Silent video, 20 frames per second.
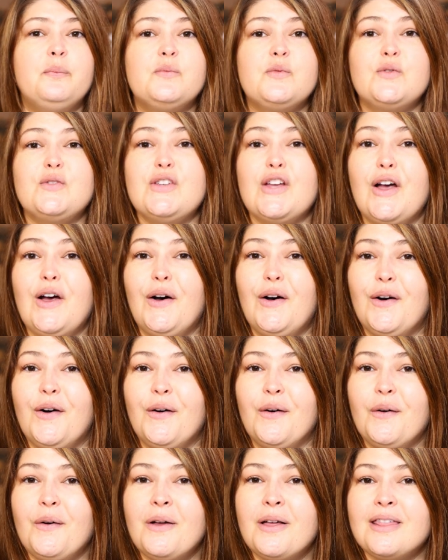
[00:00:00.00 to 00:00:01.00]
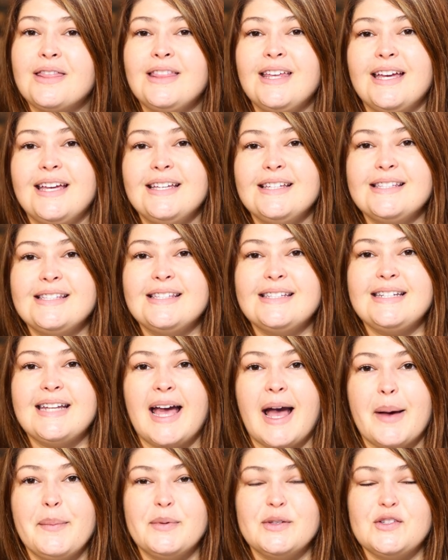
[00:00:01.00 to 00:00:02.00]
So this
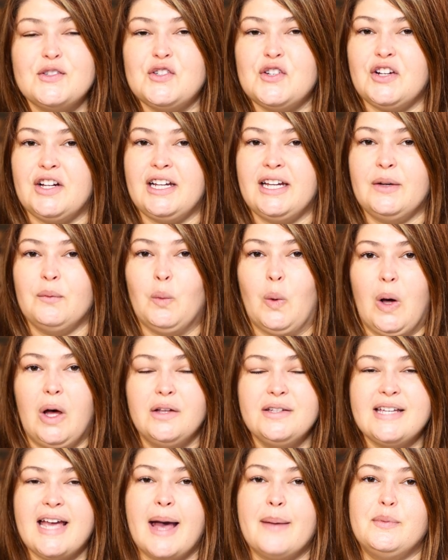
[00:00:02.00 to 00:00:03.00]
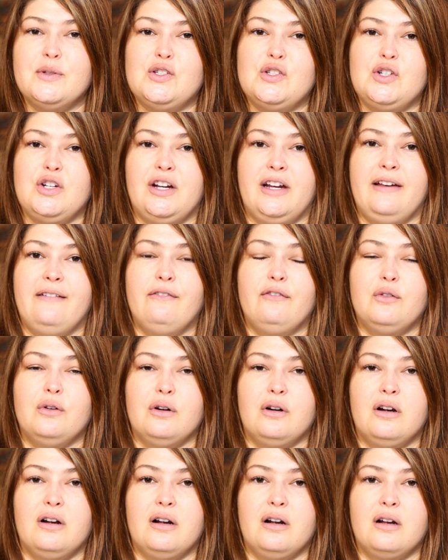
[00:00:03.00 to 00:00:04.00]
tapestry, wall tapestry
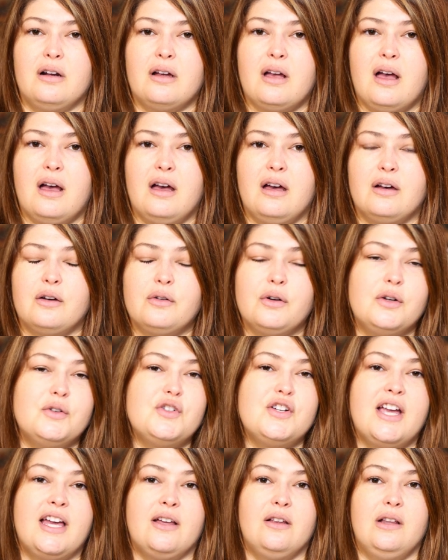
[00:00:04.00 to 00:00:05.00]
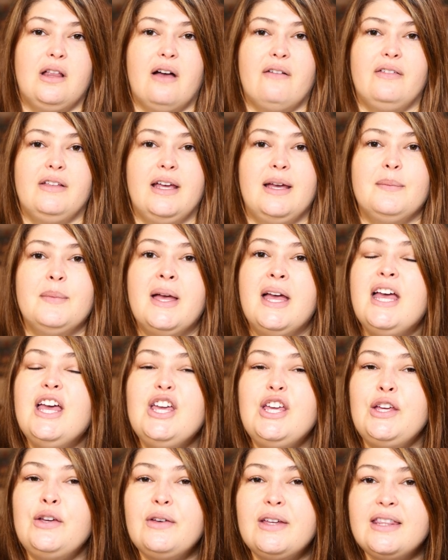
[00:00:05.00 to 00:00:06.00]
for crocheting a lava lamp,
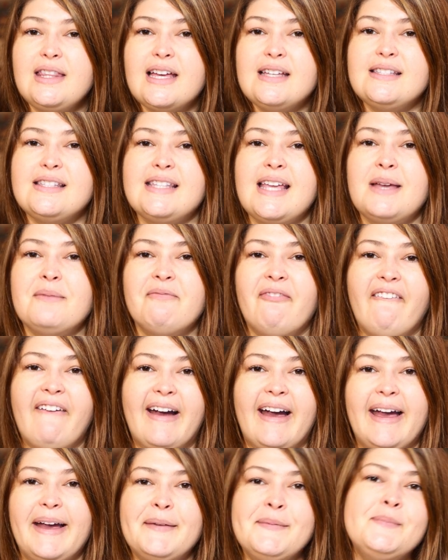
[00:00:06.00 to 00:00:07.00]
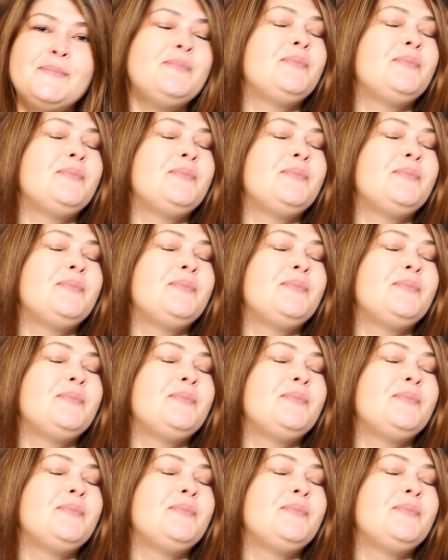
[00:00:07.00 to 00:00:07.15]
you get that same vibe.